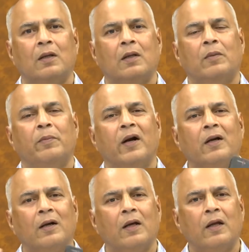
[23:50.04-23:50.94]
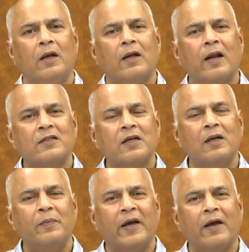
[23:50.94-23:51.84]
but in classical
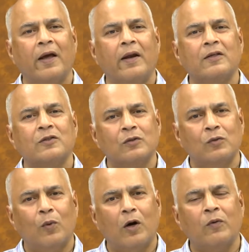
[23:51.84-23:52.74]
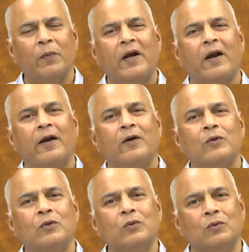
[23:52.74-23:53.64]
mechanics, what we try to
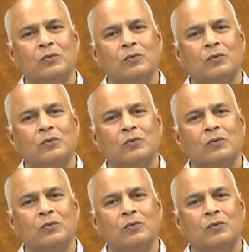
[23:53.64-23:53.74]
do